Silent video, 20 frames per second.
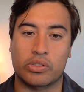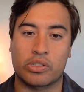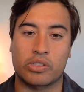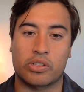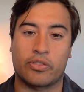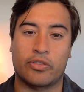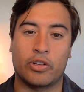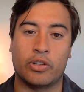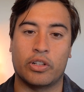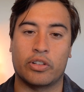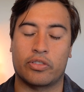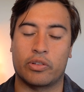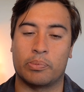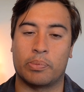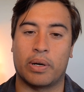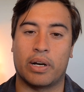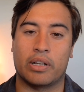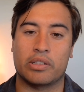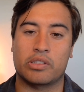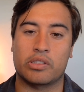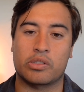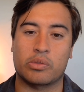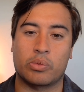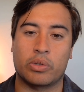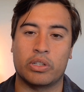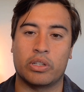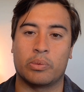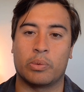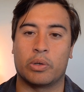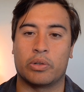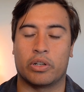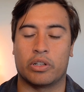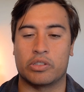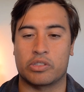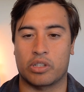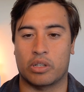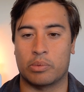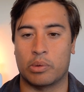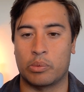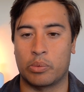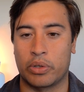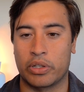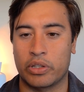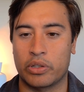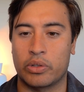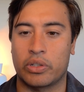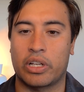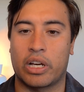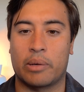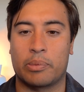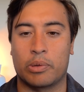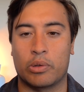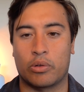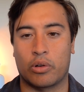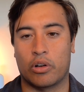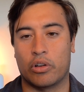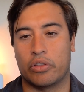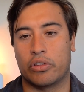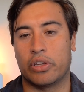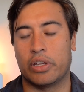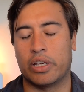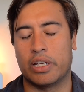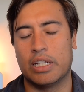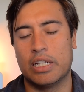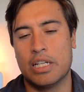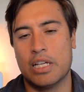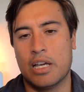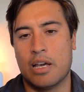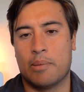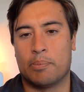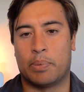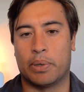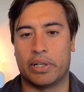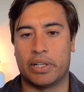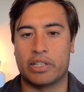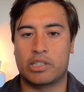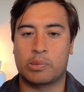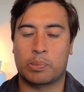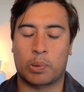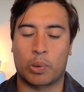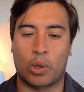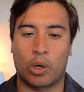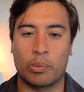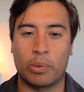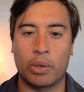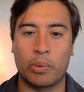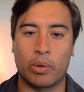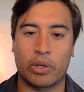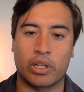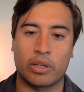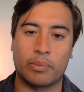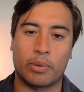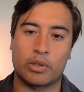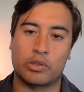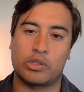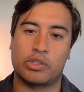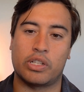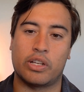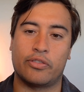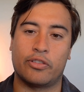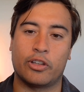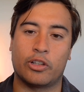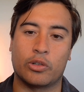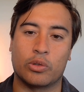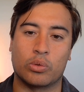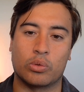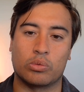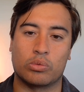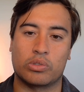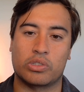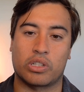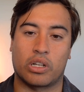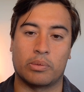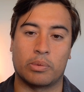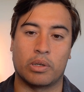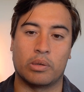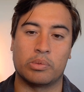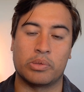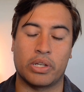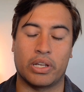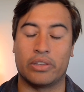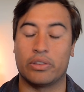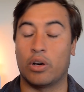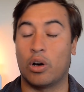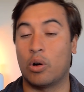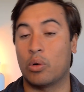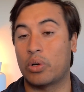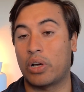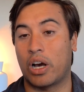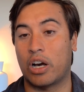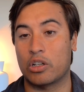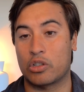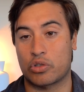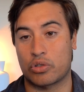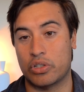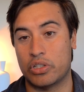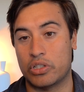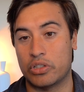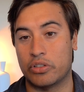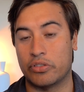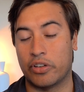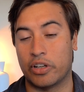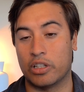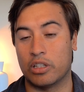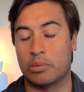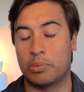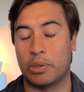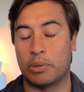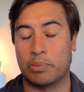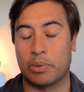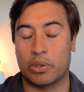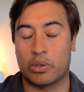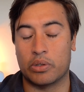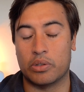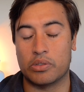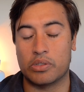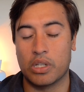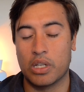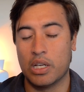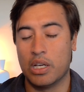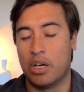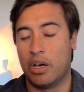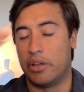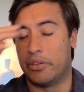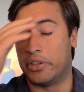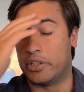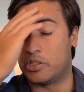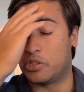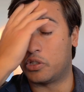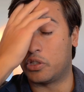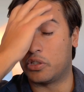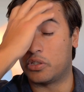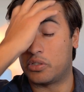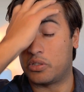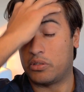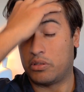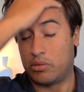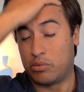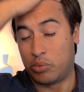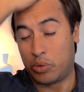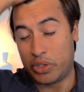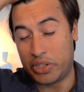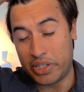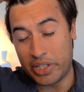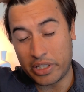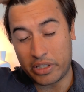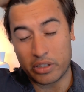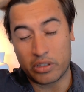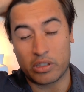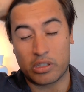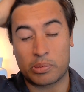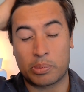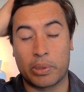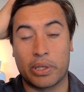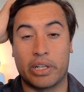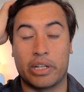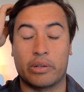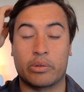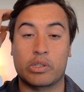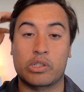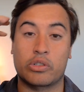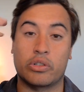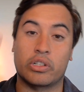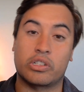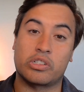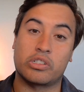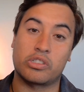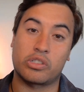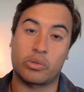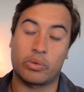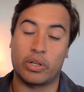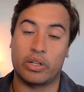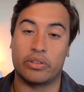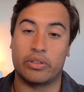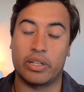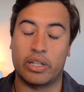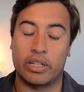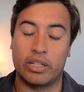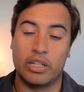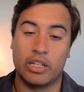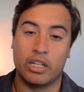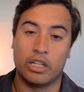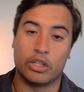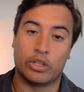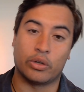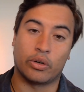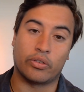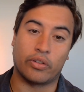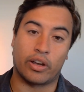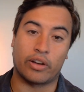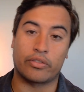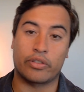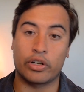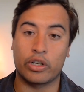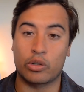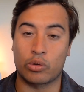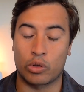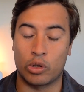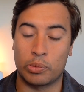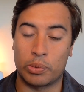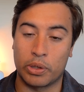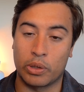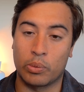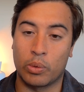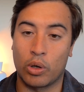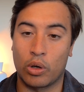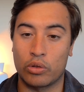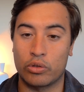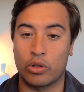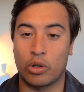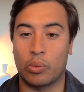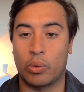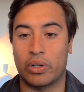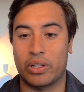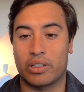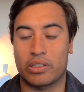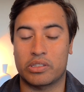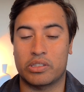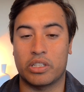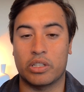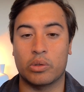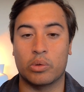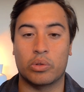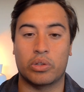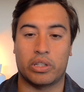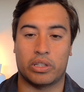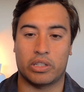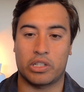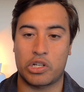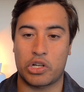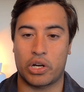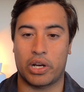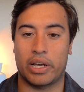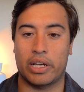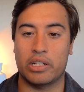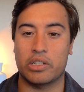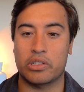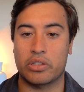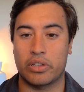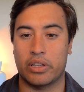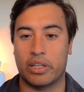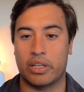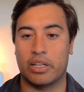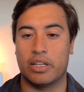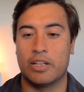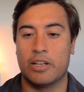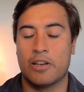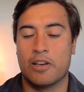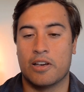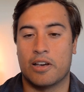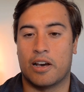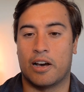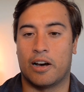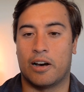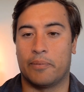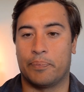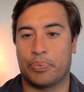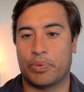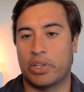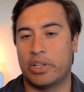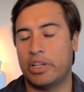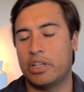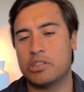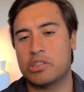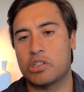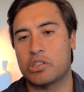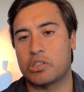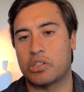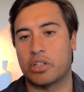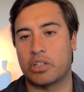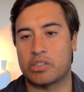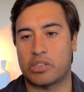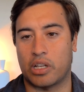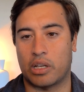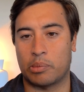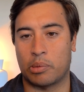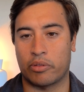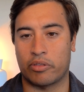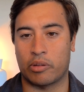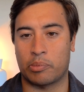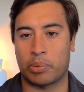There's a few different parts. It's a really well-known suburb, really good capital growth there. But it's probably one of the most difficult suburbs in the whole country to develop in because there's just ridiculous planning restrictions around there. You have every group in the world not wanting a single thing to change there. And here's just an example of it.